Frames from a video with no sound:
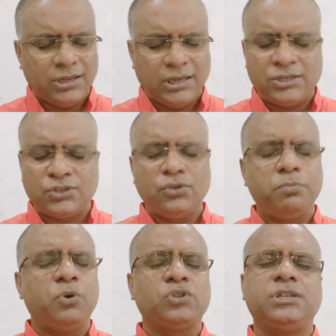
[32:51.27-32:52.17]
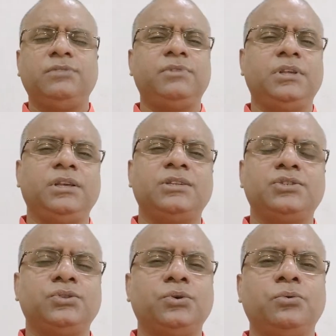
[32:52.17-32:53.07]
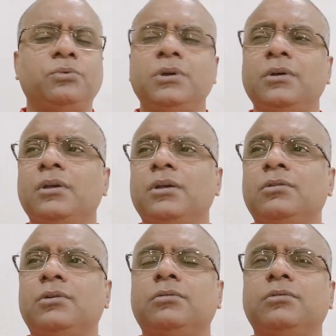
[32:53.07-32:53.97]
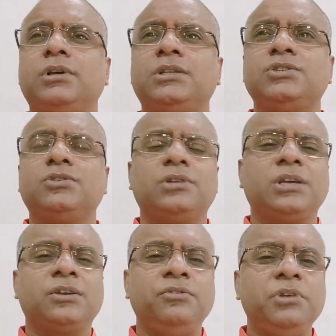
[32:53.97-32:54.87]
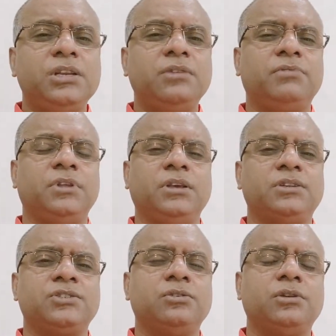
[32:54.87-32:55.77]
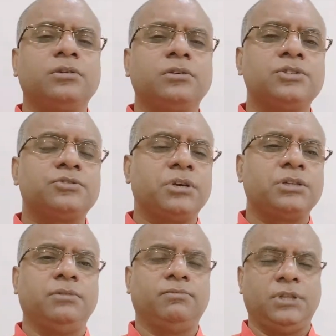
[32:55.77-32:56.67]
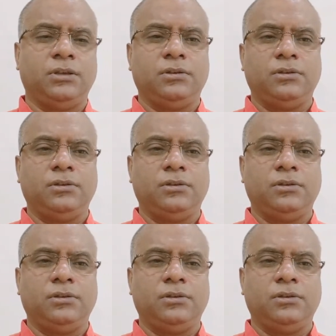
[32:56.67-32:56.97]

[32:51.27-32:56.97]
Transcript: It's no positive thing. It's no, it's not a creative thing. It's not a constructive thing.